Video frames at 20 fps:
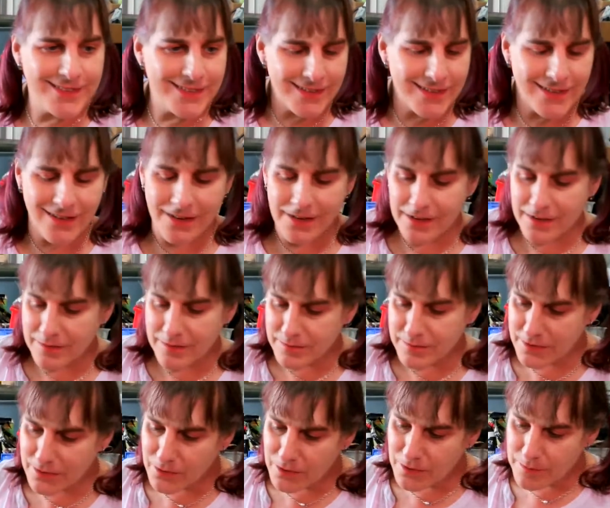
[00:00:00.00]
So
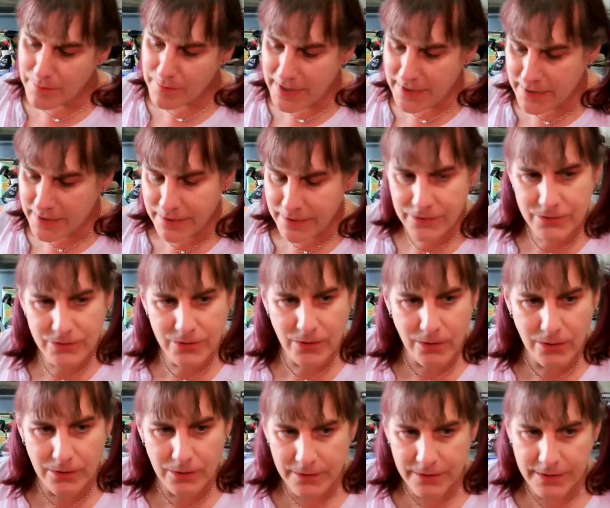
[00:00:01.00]
an embedded
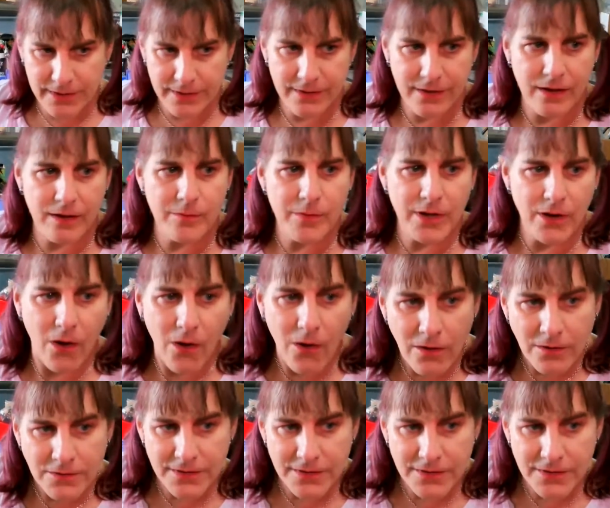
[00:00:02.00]
controller can come on all